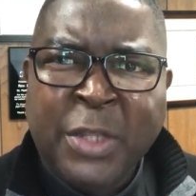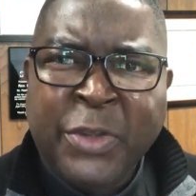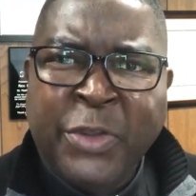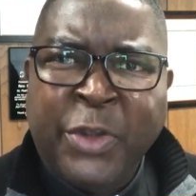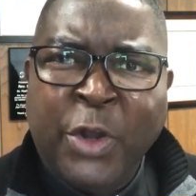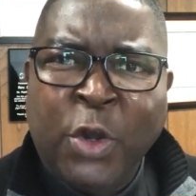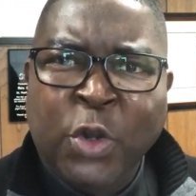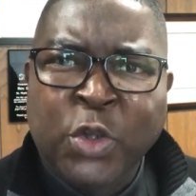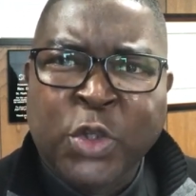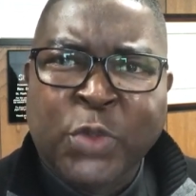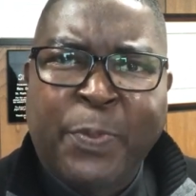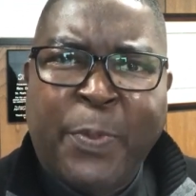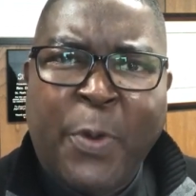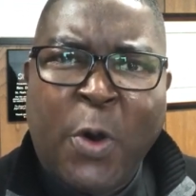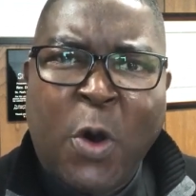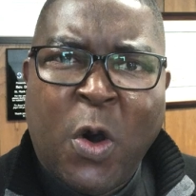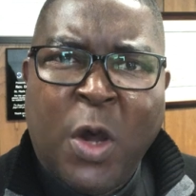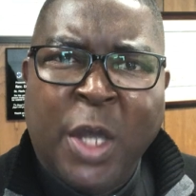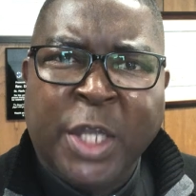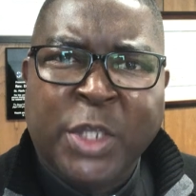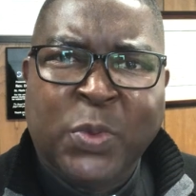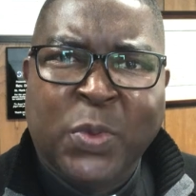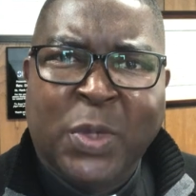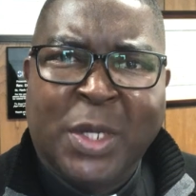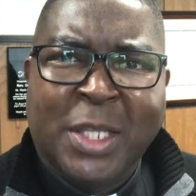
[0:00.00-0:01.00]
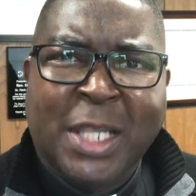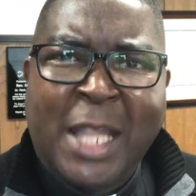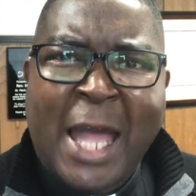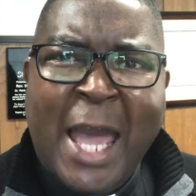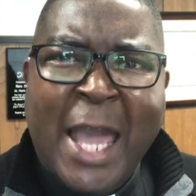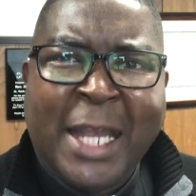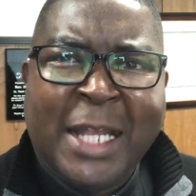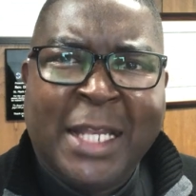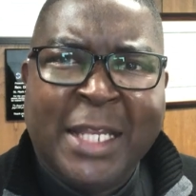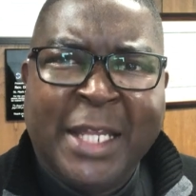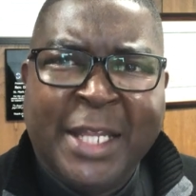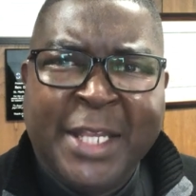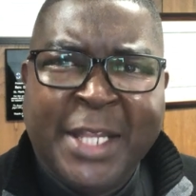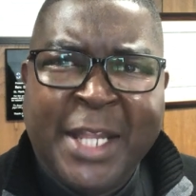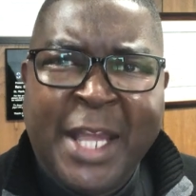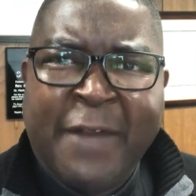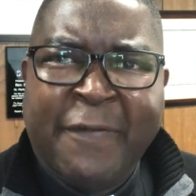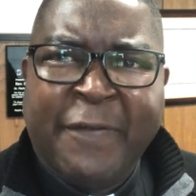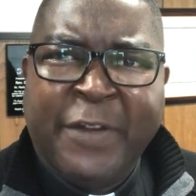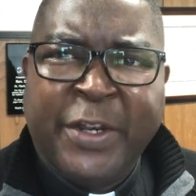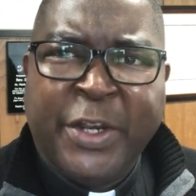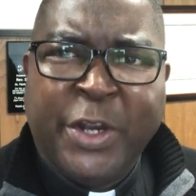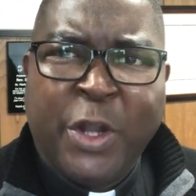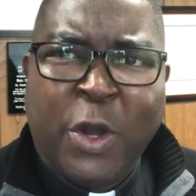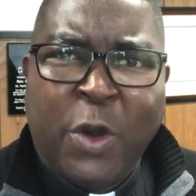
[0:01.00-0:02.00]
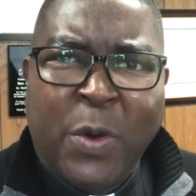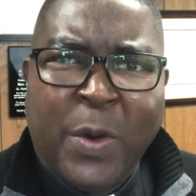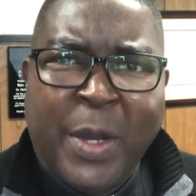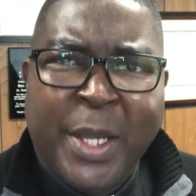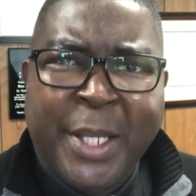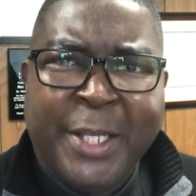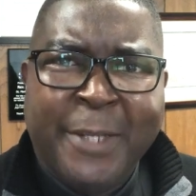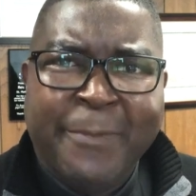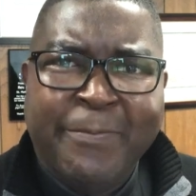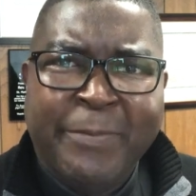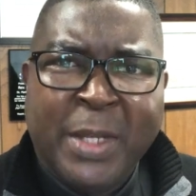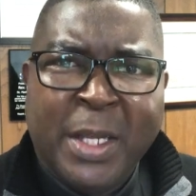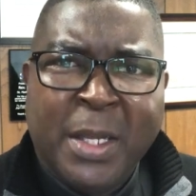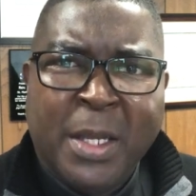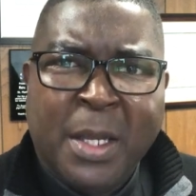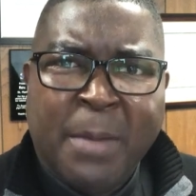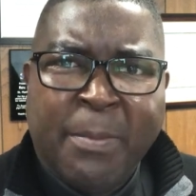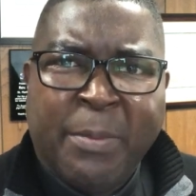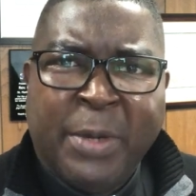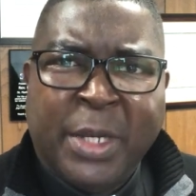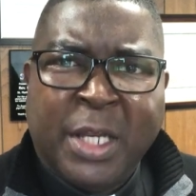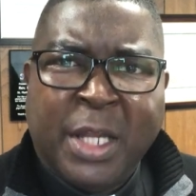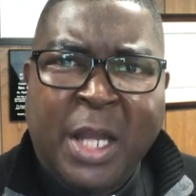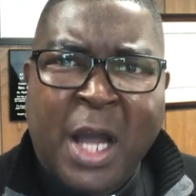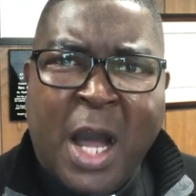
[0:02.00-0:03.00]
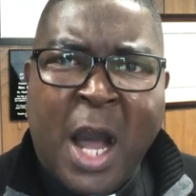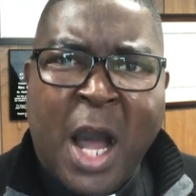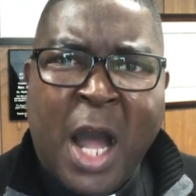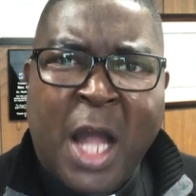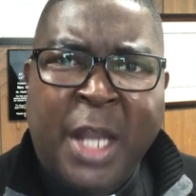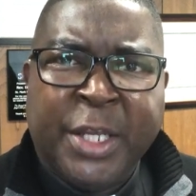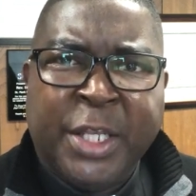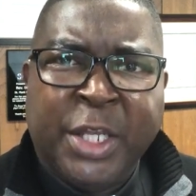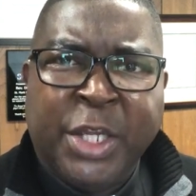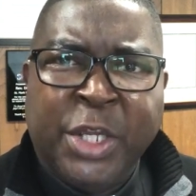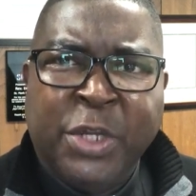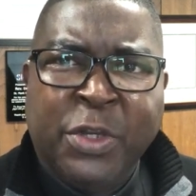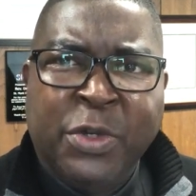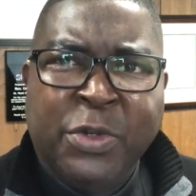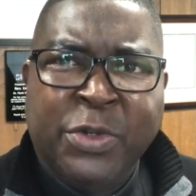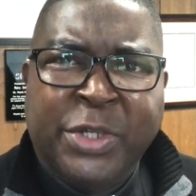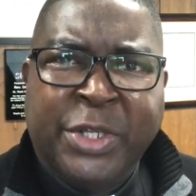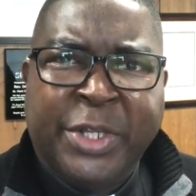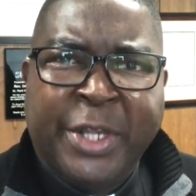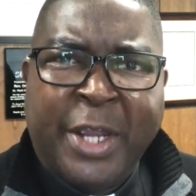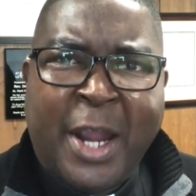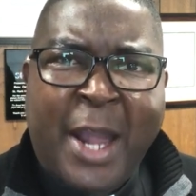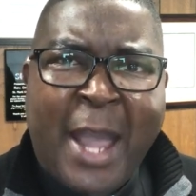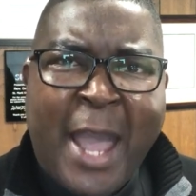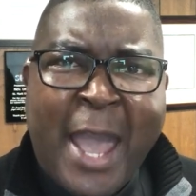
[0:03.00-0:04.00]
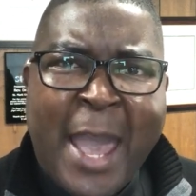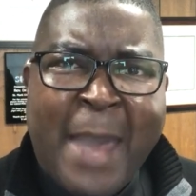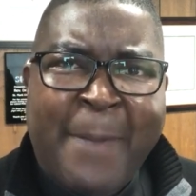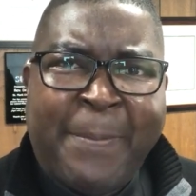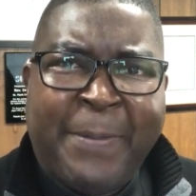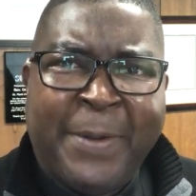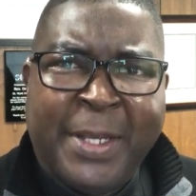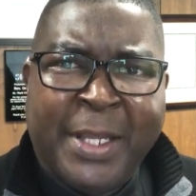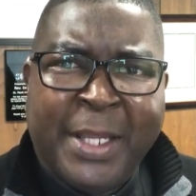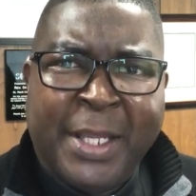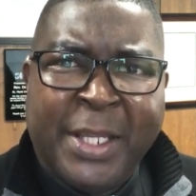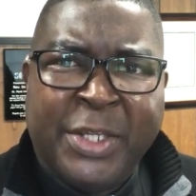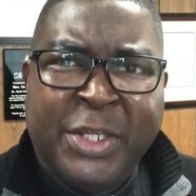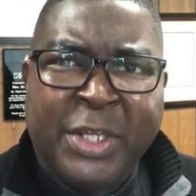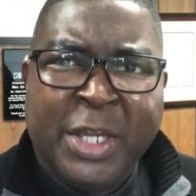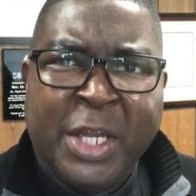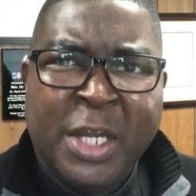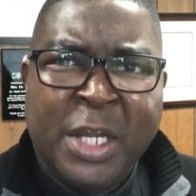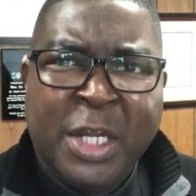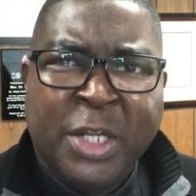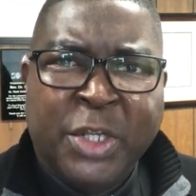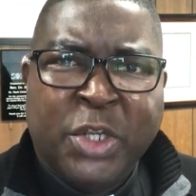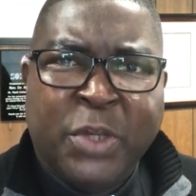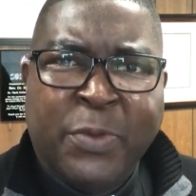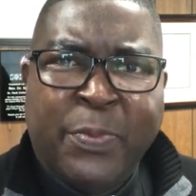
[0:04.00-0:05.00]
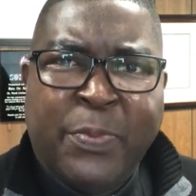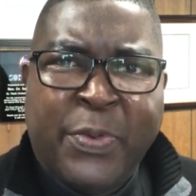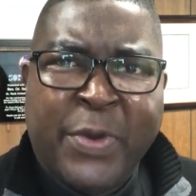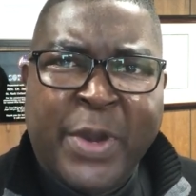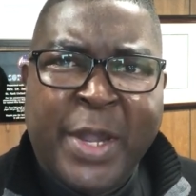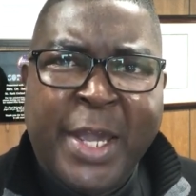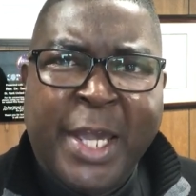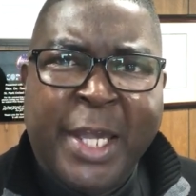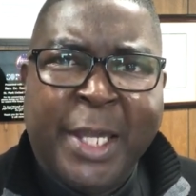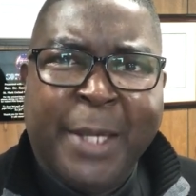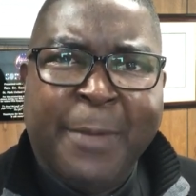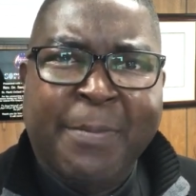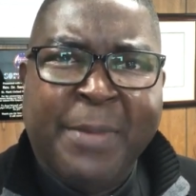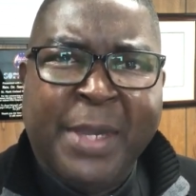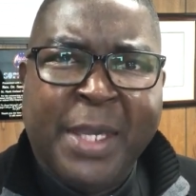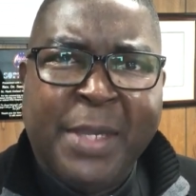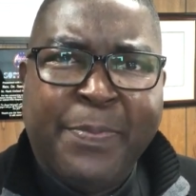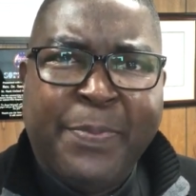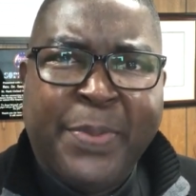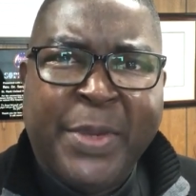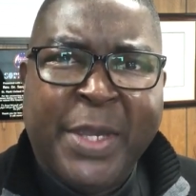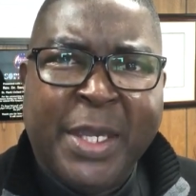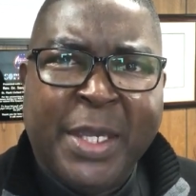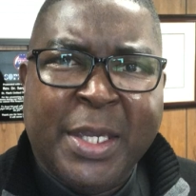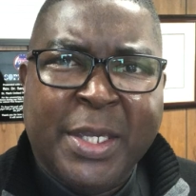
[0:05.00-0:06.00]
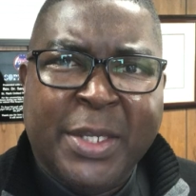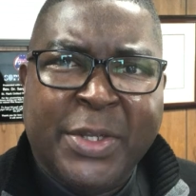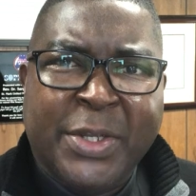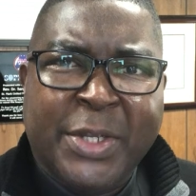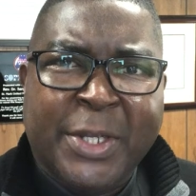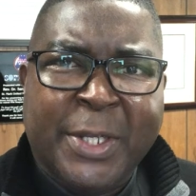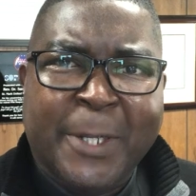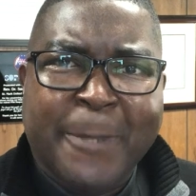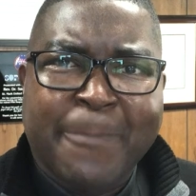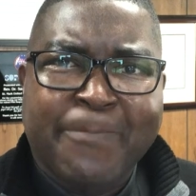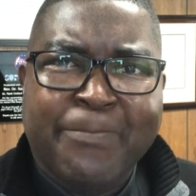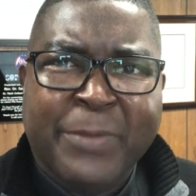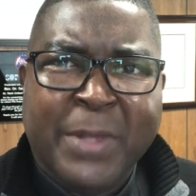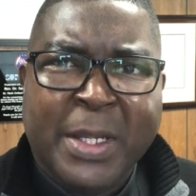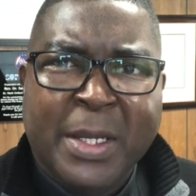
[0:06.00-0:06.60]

Those boys will likely never know it, but God used their happiness to bring me peace.